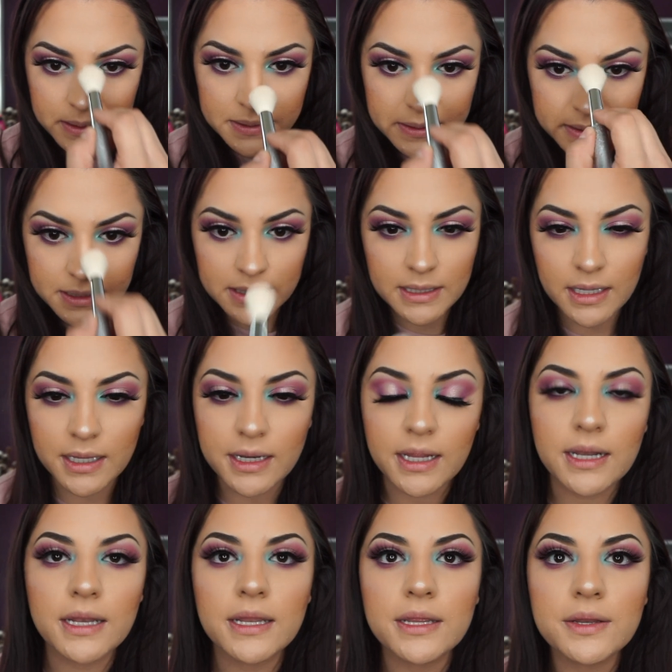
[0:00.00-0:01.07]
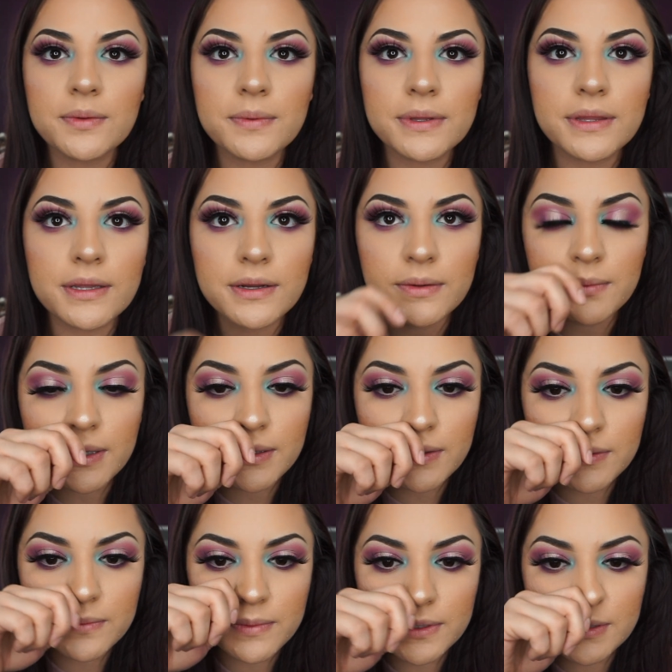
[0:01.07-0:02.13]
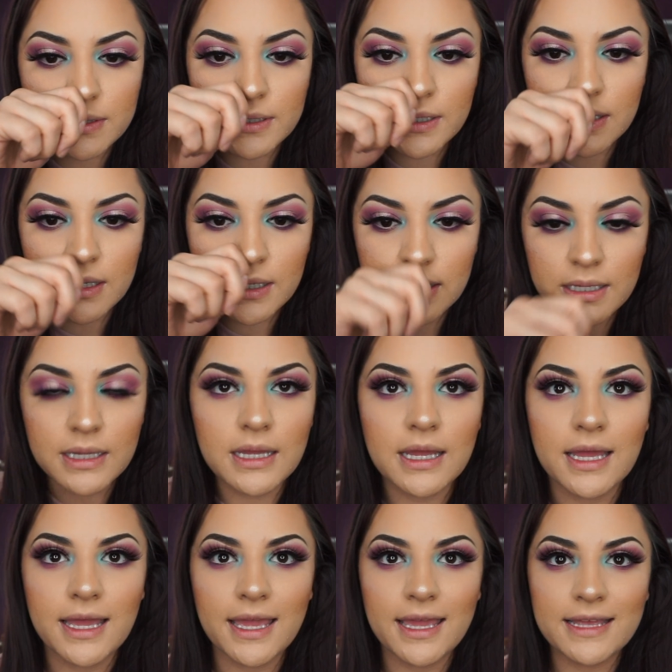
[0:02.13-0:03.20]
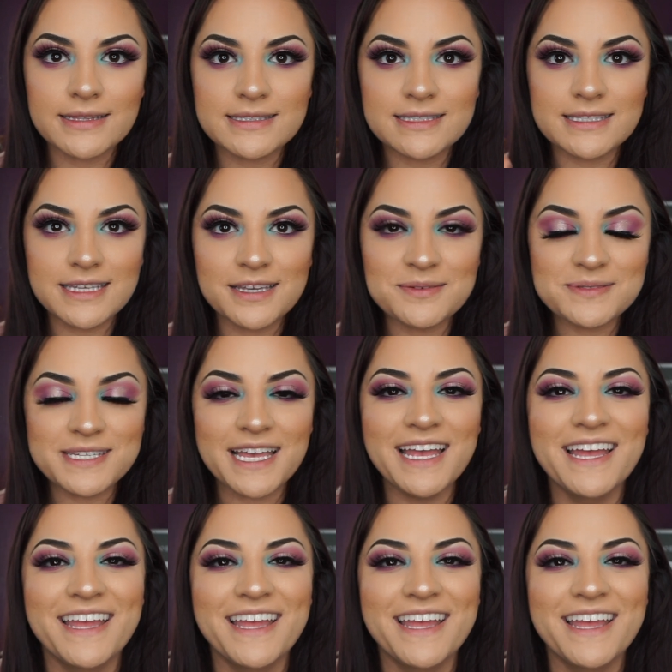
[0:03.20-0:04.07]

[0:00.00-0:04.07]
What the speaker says: just gonna add a little bit there on my nose, which it seems